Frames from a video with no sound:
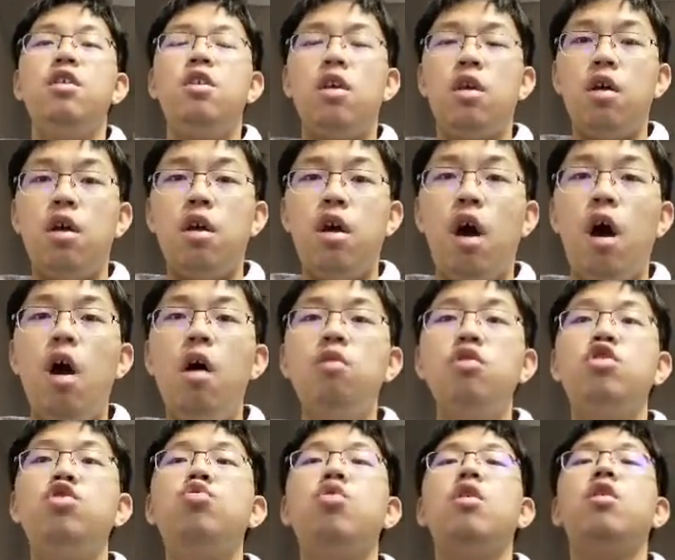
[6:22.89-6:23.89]
how
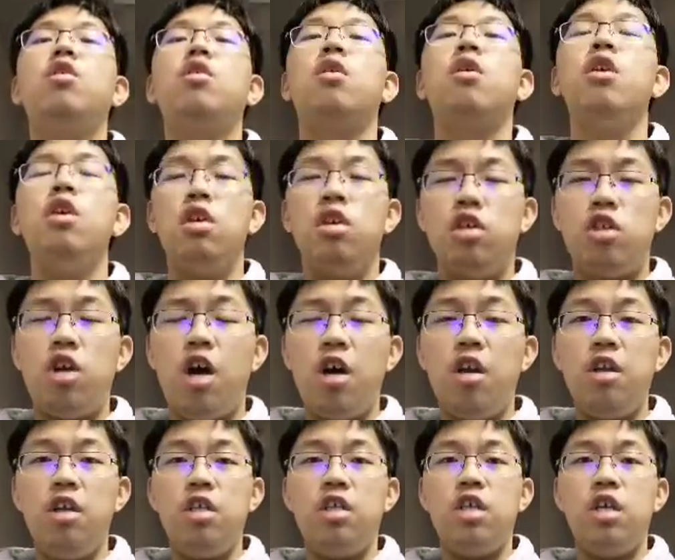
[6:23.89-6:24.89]
stronger the
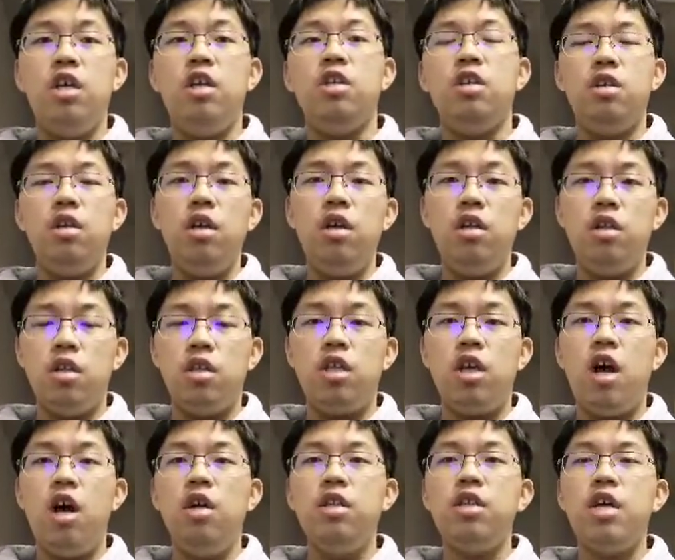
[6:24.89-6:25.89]
Chinese in the
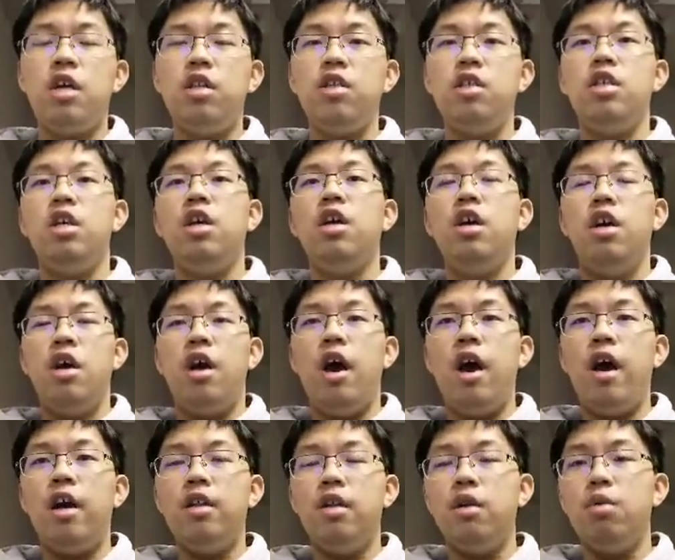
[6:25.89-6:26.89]
Tang Dynasty
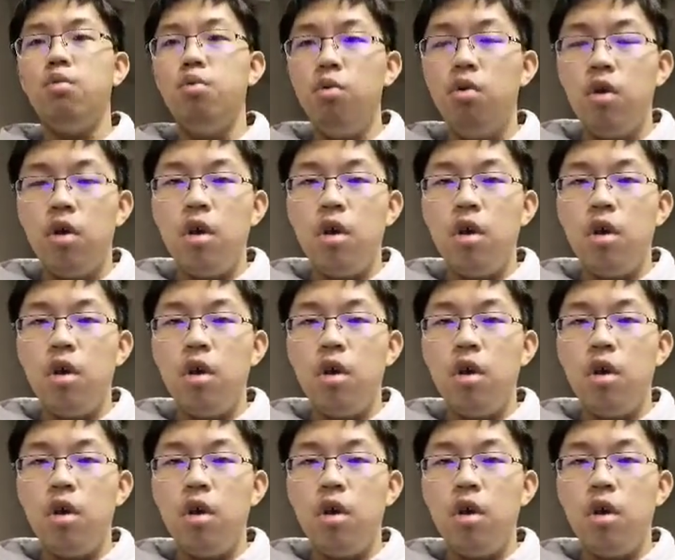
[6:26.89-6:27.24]
and the